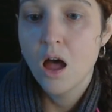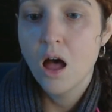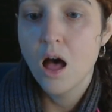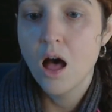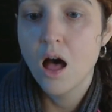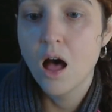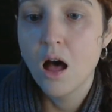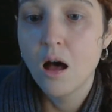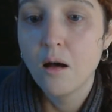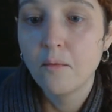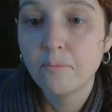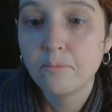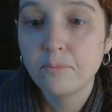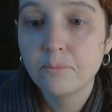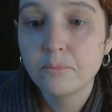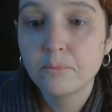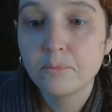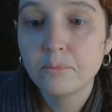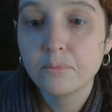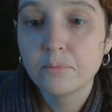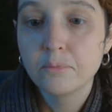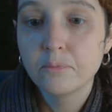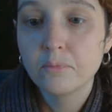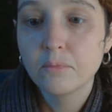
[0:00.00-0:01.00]
Um,
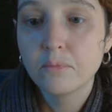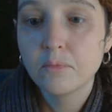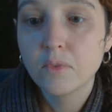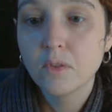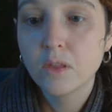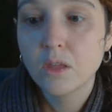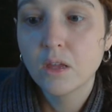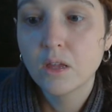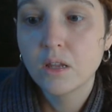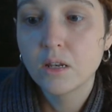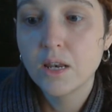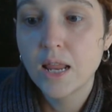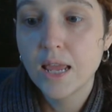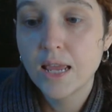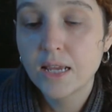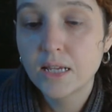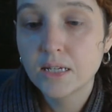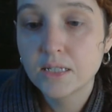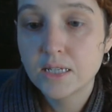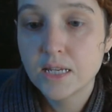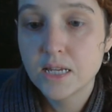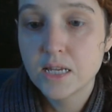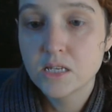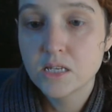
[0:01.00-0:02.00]

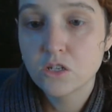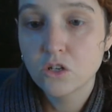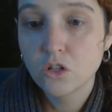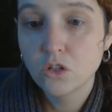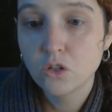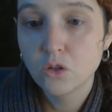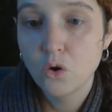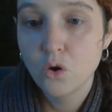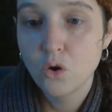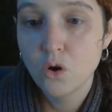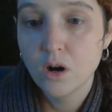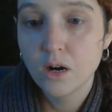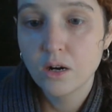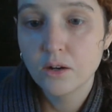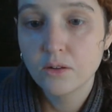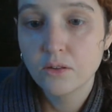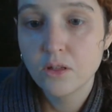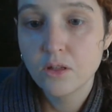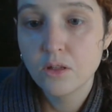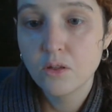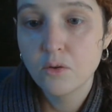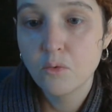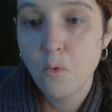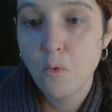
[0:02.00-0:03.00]
Naked Teas Galore,
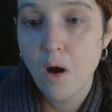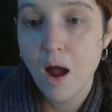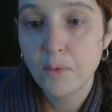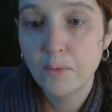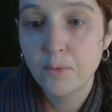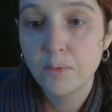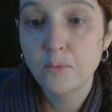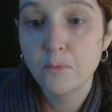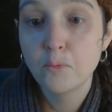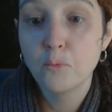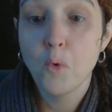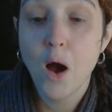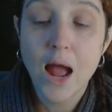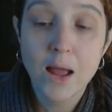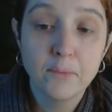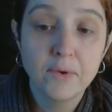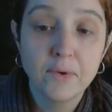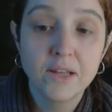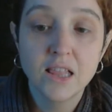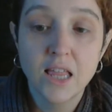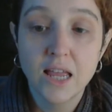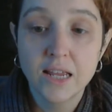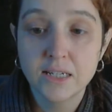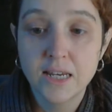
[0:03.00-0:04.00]
why, why
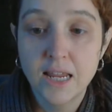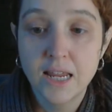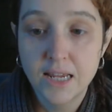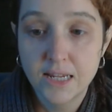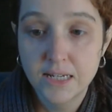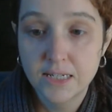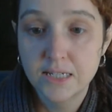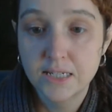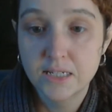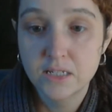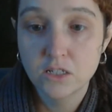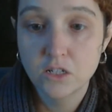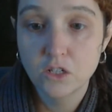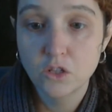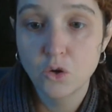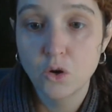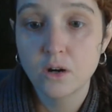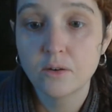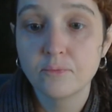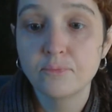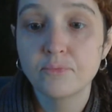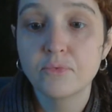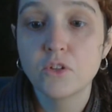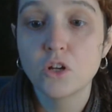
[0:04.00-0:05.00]
we like Naked Teas
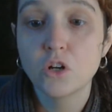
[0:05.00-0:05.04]
Galore.